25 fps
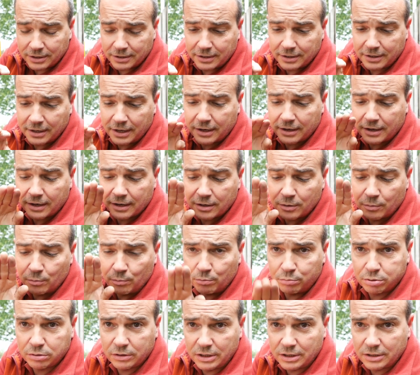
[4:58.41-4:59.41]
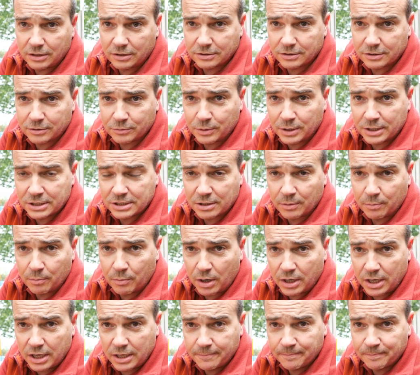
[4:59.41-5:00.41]
They are a complete and utter waste of
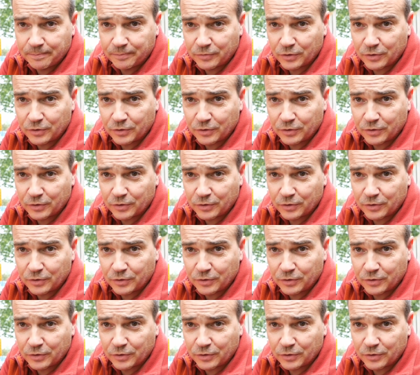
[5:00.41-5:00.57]
money.